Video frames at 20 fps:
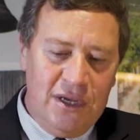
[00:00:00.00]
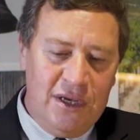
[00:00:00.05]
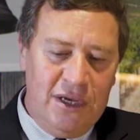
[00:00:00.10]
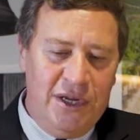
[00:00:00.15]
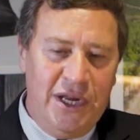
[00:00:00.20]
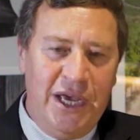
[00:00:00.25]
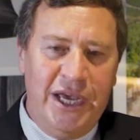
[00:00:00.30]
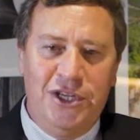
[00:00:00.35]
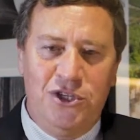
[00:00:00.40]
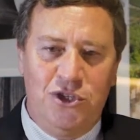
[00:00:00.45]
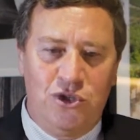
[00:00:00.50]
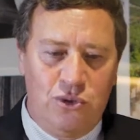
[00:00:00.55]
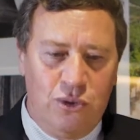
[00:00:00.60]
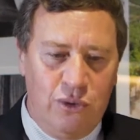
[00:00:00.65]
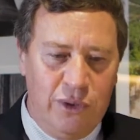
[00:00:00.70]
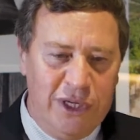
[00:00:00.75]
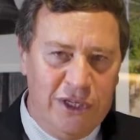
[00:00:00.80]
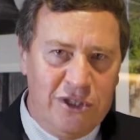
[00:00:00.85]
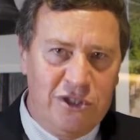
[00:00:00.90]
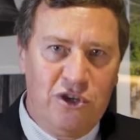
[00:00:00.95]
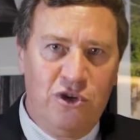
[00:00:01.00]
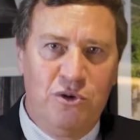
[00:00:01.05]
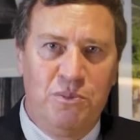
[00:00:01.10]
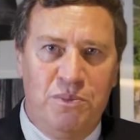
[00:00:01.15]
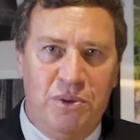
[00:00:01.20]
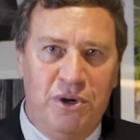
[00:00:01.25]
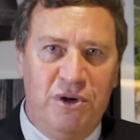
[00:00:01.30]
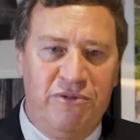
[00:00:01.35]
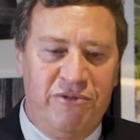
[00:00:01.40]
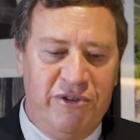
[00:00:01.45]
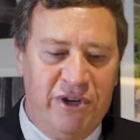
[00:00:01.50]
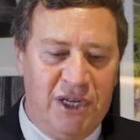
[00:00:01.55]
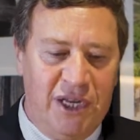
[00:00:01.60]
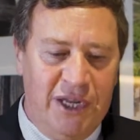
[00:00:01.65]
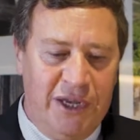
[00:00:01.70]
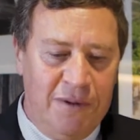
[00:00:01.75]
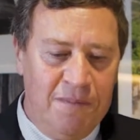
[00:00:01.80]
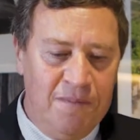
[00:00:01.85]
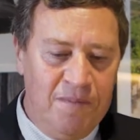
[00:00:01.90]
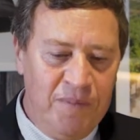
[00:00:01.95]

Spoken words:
an aged tawny so perfectly.